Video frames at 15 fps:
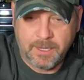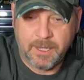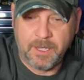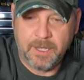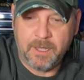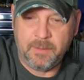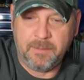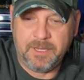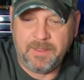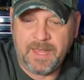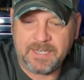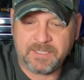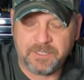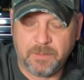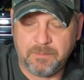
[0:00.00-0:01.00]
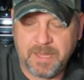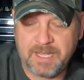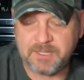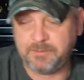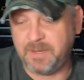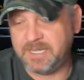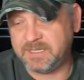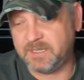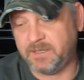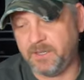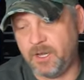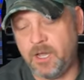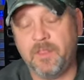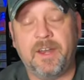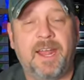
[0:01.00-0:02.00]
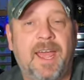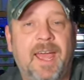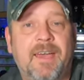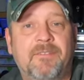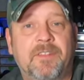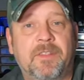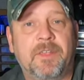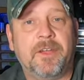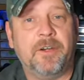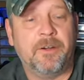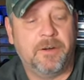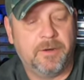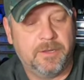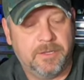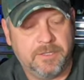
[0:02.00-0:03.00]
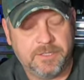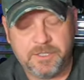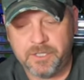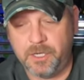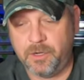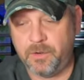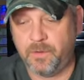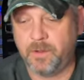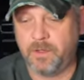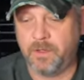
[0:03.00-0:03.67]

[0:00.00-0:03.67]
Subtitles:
And that's basically all that I have in there. So